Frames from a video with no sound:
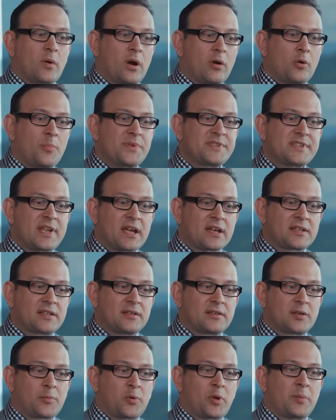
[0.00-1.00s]
our
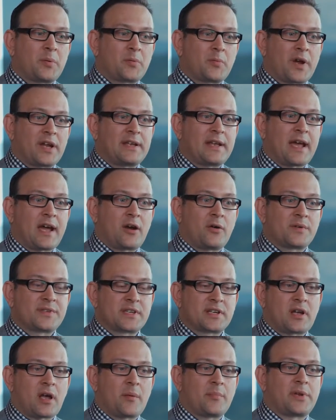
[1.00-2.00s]
OpenStack deployment right now is
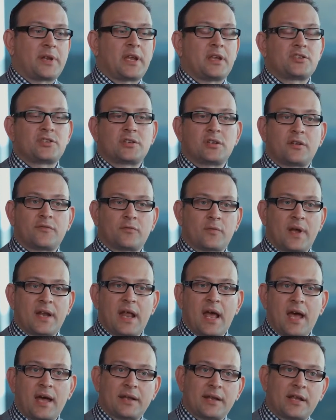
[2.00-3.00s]
a combination of Red
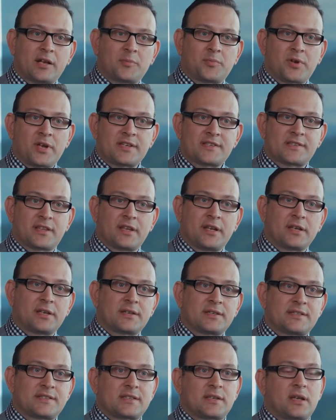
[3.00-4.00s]
Hat Enterprise
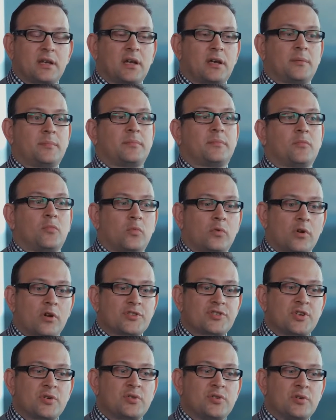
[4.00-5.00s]
Linux. We're
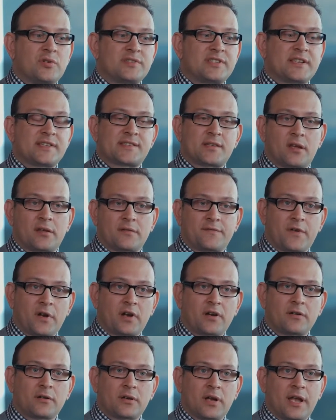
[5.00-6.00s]
also using
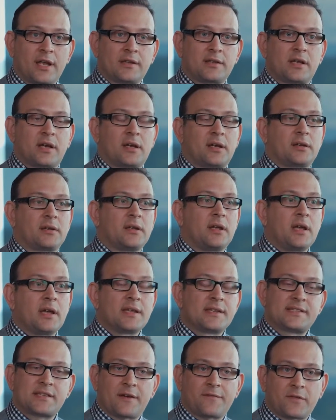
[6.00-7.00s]
SolidFire and
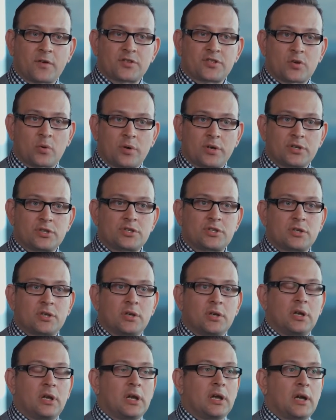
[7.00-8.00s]
Ceph for storage.
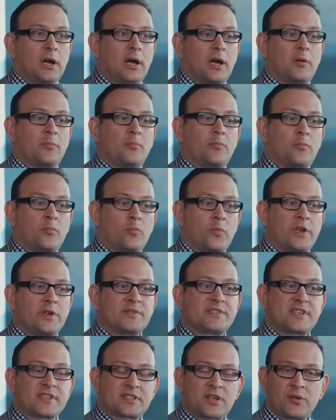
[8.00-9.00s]
We
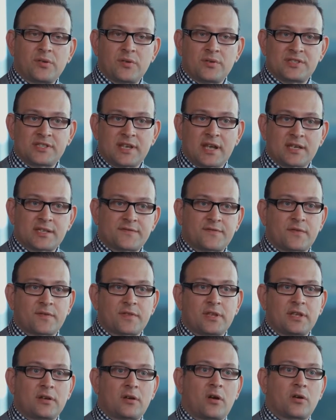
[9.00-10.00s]
use Cisco UCS for
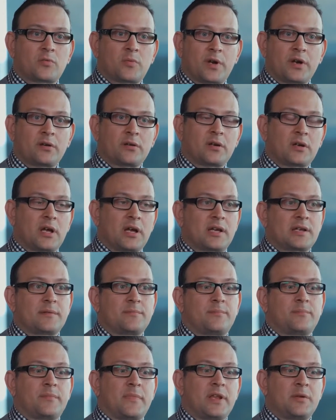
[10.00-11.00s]
the hardware,
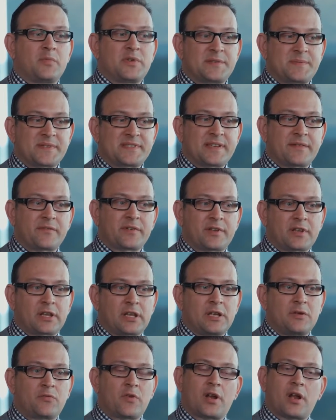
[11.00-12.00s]
and we
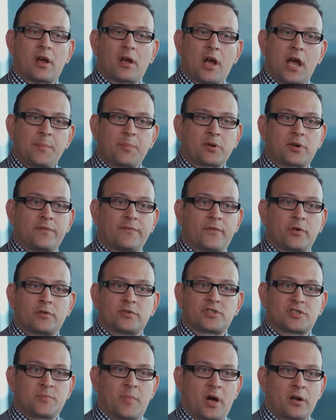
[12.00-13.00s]
specifically run a
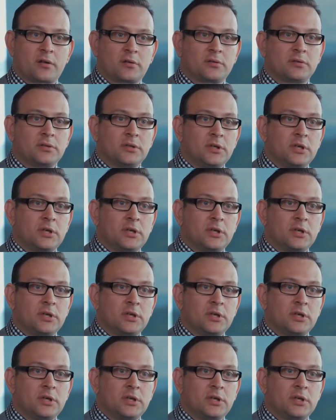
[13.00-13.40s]
hyper-converged model,